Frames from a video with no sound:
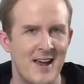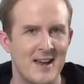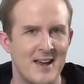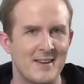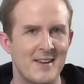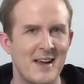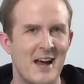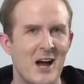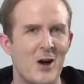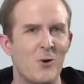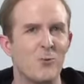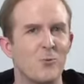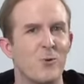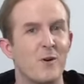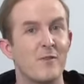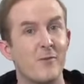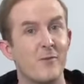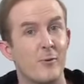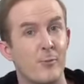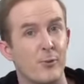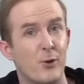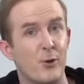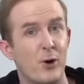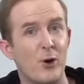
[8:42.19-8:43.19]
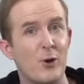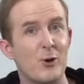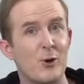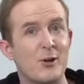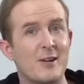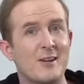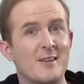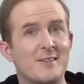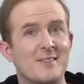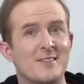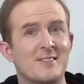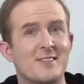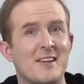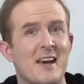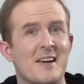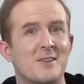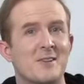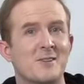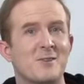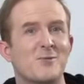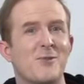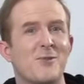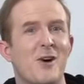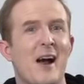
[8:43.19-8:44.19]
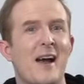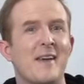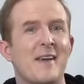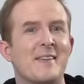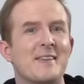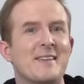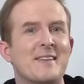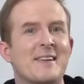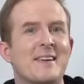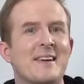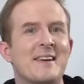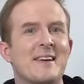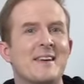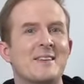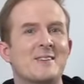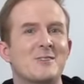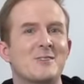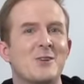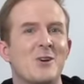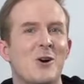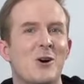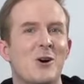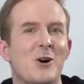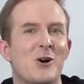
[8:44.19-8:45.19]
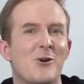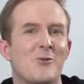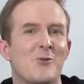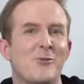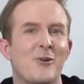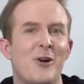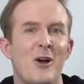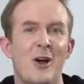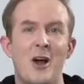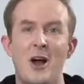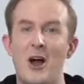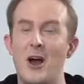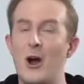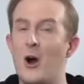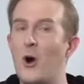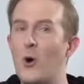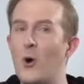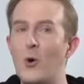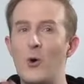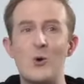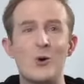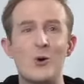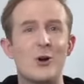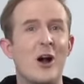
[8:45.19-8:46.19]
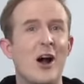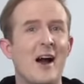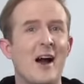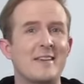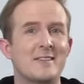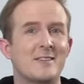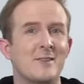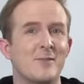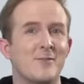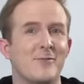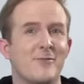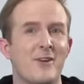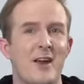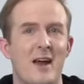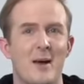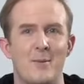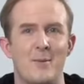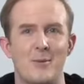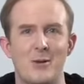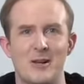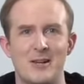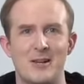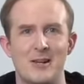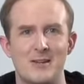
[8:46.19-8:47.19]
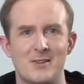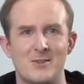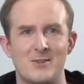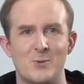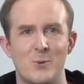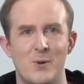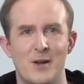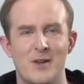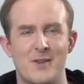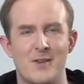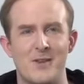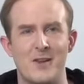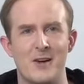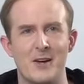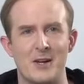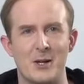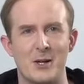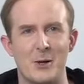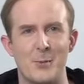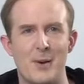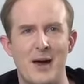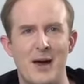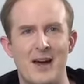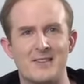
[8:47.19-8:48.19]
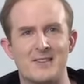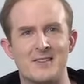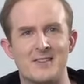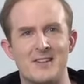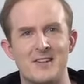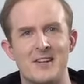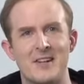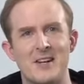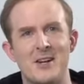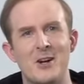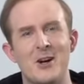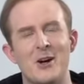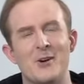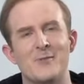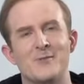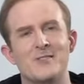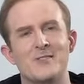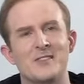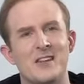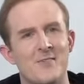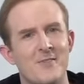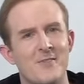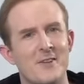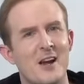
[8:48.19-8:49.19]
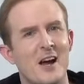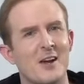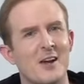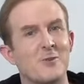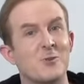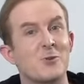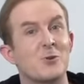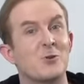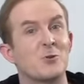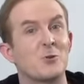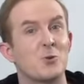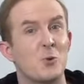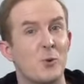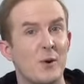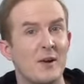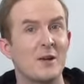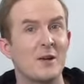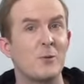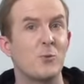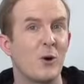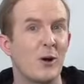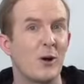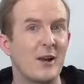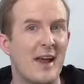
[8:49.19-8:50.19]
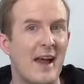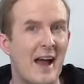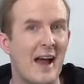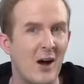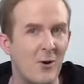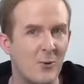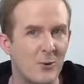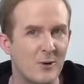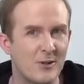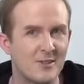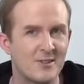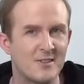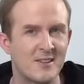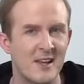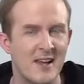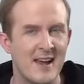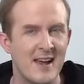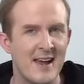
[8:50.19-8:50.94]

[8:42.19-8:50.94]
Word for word: Now, River Pro can satisfy the needs of all kinds of families with a capacity of 720 watt hours